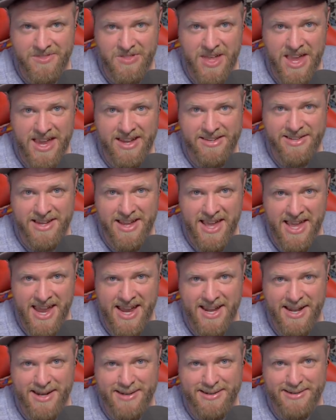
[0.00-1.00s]
Thanks, I
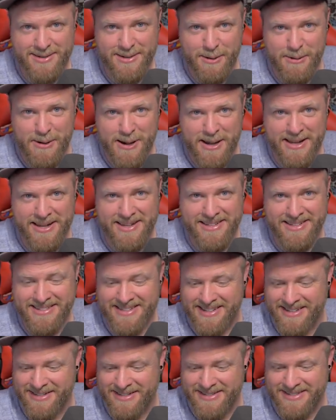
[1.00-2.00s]
hate it already.
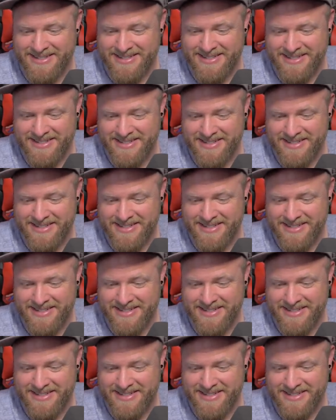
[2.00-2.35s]
That's...